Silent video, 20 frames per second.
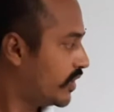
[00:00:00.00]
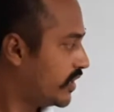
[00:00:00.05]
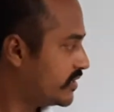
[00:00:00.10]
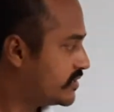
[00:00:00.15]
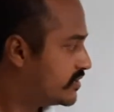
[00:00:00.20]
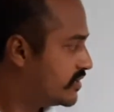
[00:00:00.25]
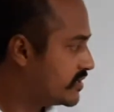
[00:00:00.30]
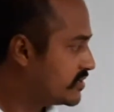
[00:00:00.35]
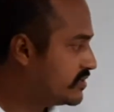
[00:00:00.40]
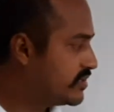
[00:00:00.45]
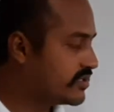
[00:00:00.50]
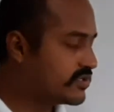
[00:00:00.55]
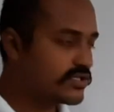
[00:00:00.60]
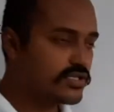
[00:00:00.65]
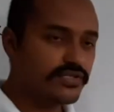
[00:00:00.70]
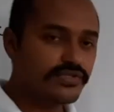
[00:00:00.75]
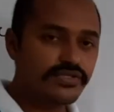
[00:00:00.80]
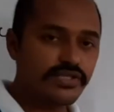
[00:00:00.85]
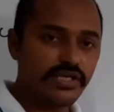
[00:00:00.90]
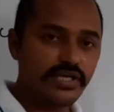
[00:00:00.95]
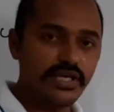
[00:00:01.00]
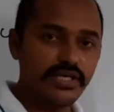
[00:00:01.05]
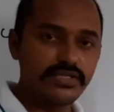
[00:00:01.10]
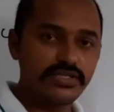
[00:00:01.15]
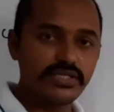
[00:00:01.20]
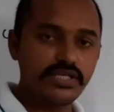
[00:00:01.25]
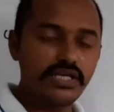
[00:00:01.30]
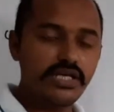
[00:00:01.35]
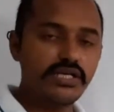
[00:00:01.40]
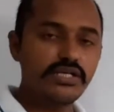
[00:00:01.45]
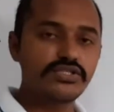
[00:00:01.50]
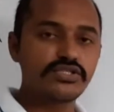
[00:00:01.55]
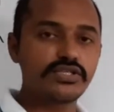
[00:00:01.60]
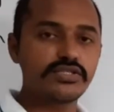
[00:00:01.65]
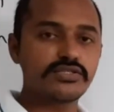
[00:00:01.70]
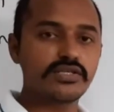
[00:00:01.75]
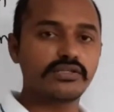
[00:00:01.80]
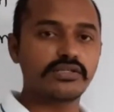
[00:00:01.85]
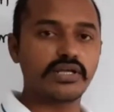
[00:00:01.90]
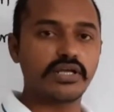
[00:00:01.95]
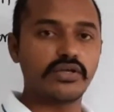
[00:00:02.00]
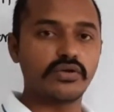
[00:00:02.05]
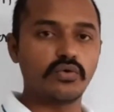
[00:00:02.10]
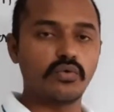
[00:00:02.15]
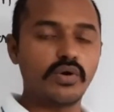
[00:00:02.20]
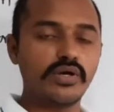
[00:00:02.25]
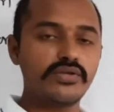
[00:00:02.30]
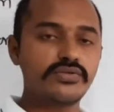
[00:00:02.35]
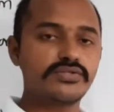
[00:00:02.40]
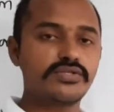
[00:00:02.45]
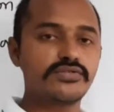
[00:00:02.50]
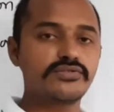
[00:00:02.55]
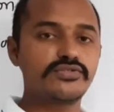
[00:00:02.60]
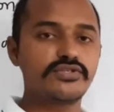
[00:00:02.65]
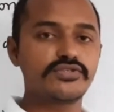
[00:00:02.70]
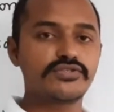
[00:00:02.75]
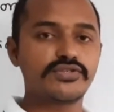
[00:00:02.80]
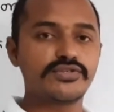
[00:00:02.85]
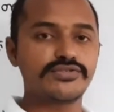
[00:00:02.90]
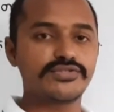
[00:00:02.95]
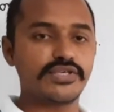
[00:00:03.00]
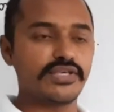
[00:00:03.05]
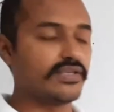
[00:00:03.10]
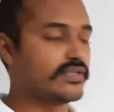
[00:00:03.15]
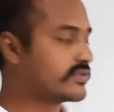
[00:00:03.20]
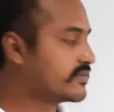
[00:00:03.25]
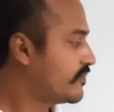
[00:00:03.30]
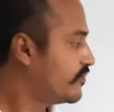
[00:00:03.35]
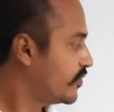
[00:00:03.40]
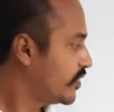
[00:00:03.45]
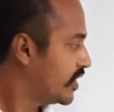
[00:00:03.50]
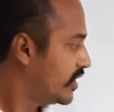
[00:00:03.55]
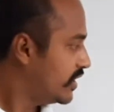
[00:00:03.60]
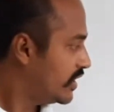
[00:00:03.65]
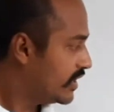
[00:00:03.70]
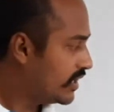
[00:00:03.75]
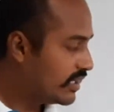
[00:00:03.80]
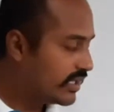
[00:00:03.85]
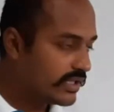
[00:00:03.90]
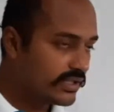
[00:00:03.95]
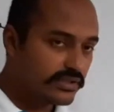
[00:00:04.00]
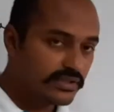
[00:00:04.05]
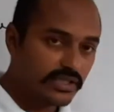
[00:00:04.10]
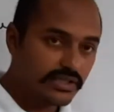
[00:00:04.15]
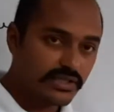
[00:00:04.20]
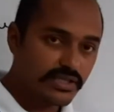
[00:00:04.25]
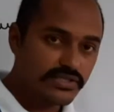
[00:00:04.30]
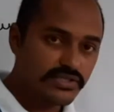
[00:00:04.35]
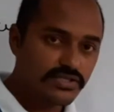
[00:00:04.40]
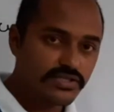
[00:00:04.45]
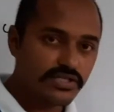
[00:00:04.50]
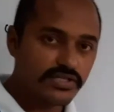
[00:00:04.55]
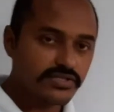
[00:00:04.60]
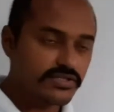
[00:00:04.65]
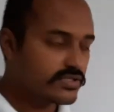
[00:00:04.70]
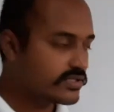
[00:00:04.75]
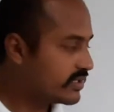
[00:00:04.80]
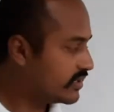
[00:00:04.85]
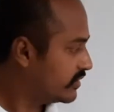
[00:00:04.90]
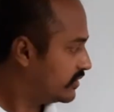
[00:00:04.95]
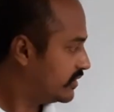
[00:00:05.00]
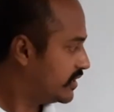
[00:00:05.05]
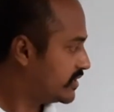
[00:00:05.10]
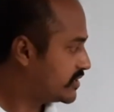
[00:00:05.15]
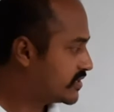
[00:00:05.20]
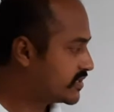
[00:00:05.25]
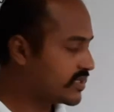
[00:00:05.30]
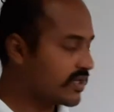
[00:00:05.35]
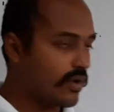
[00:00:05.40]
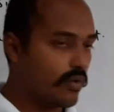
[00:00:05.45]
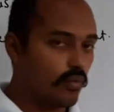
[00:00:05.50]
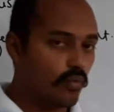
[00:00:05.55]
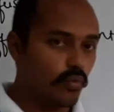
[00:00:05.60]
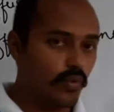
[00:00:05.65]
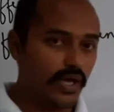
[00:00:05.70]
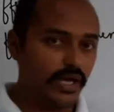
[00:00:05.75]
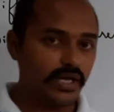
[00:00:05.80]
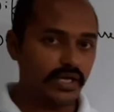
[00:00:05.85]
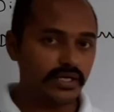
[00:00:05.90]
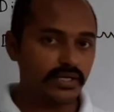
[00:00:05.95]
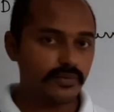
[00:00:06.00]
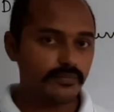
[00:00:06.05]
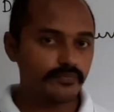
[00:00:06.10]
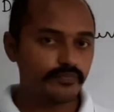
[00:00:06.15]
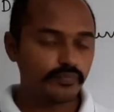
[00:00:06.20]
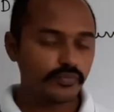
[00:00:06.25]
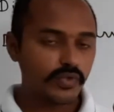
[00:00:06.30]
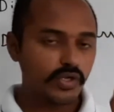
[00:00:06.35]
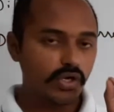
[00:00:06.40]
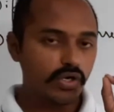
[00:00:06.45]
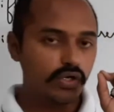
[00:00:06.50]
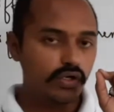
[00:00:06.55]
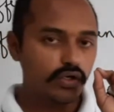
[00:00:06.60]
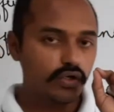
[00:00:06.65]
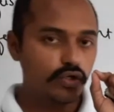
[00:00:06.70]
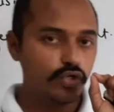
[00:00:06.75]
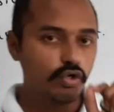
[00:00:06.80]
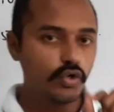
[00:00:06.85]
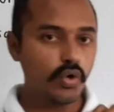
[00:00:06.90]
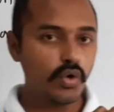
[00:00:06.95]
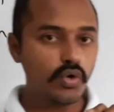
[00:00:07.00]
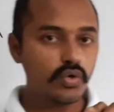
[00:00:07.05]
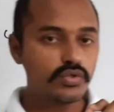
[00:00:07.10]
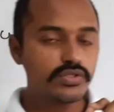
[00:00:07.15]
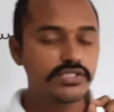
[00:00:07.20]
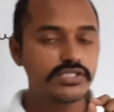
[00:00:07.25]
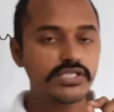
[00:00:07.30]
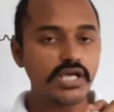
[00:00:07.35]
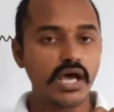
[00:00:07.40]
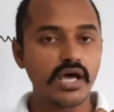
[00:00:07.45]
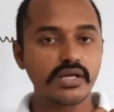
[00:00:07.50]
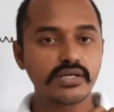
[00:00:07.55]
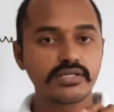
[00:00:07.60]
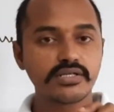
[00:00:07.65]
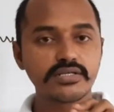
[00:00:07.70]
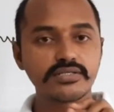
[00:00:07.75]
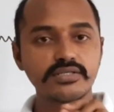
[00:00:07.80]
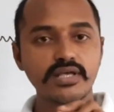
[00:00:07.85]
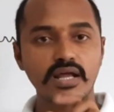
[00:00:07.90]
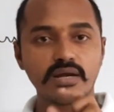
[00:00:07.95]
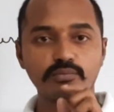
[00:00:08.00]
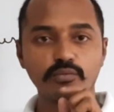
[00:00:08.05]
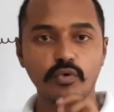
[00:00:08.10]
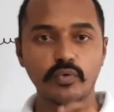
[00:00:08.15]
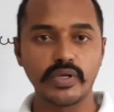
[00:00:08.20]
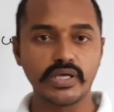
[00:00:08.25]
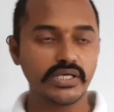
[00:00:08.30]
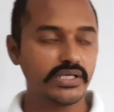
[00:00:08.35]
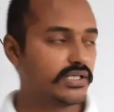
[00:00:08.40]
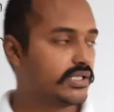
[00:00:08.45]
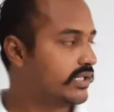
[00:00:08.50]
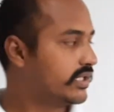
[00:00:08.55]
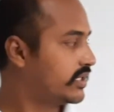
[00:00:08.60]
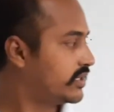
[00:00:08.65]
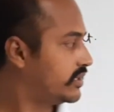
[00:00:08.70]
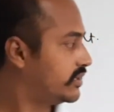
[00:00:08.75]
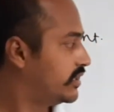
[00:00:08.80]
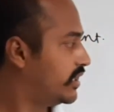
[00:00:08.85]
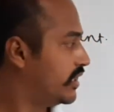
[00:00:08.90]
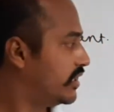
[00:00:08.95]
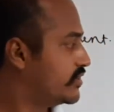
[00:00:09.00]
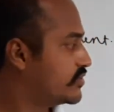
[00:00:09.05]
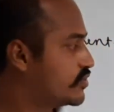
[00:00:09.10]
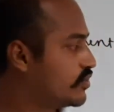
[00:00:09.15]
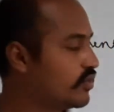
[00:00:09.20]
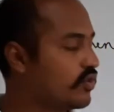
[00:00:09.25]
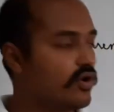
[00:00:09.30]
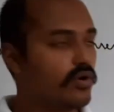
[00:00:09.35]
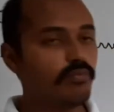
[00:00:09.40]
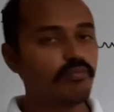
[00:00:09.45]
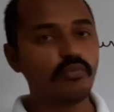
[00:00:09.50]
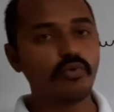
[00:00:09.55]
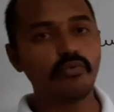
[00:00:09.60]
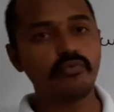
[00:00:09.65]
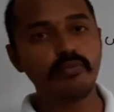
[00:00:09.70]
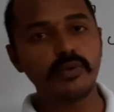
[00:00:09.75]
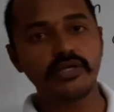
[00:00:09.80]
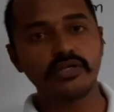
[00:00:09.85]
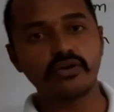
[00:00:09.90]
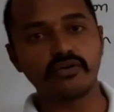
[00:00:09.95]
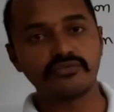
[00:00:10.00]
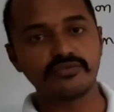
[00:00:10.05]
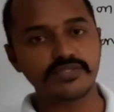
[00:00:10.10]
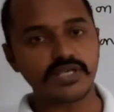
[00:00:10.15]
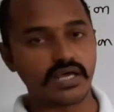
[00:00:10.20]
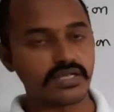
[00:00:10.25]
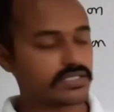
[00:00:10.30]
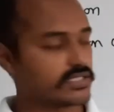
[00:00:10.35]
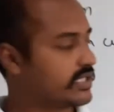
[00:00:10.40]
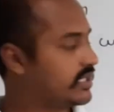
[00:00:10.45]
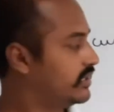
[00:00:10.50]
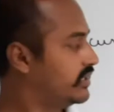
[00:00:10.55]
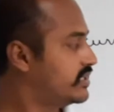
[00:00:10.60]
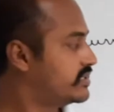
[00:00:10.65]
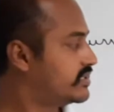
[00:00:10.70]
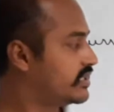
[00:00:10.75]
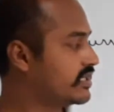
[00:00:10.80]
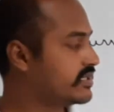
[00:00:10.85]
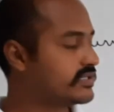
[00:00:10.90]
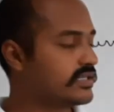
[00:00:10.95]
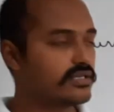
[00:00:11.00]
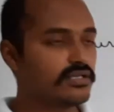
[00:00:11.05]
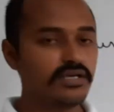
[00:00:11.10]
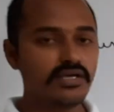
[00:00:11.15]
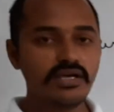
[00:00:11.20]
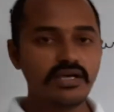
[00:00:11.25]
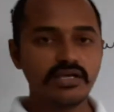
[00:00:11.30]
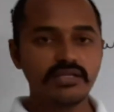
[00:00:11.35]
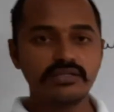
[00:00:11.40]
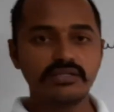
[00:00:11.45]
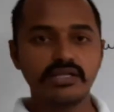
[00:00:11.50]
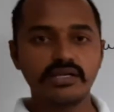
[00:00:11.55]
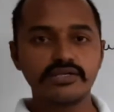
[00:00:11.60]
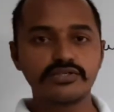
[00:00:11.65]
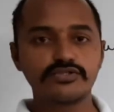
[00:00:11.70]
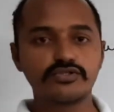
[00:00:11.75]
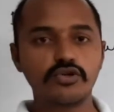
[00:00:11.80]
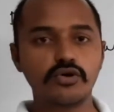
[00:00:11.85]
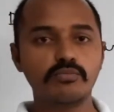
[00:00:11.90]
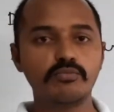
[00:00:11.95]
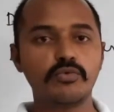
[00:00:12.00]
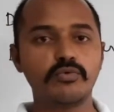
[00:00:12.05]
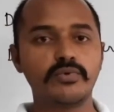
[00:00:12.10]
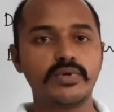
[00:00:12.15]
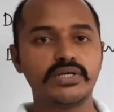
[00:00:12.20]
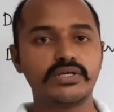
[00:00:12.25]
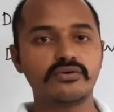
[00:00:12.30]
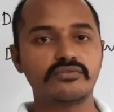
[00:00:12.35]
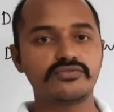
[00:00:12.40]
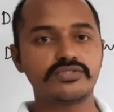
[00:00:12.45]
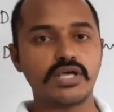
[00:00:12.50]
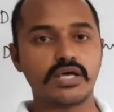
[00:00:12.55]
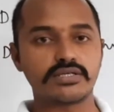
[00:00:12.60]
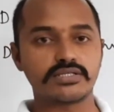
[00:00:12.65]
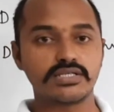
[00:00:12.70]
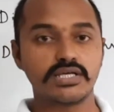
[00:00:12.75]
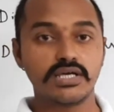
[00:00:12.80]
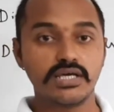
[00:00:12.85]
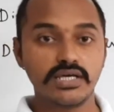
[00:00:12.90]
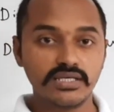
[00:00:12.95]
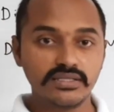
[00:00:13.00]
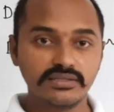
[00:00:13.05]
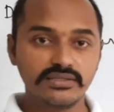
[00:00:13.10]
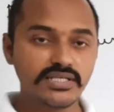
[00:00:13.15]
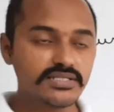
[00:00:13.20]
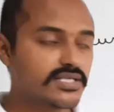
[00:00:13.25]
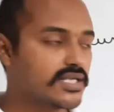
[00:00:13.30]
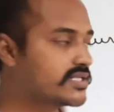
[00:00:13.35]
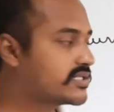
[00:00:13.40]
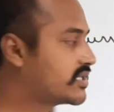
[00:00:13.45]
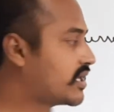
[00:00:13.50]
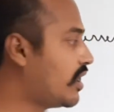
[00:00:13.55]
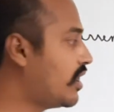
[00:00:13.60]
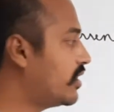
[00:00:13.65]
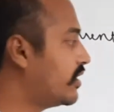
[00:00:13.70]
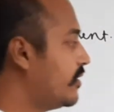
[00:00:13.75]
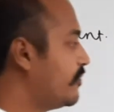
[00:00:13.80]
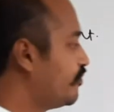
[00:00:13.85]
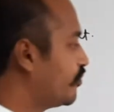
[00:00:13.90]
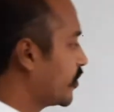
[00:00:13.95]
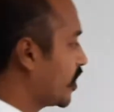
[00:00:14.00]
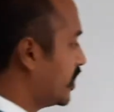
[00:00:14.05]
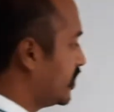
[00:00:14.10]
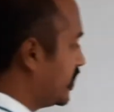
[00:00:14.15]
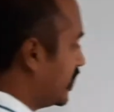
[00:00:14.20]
is this distance is? E distance on the arrow. What is this distance is? The distance this where no charges are moving. Here there is no movement of charge. In this region there is no movement of charge. This is called the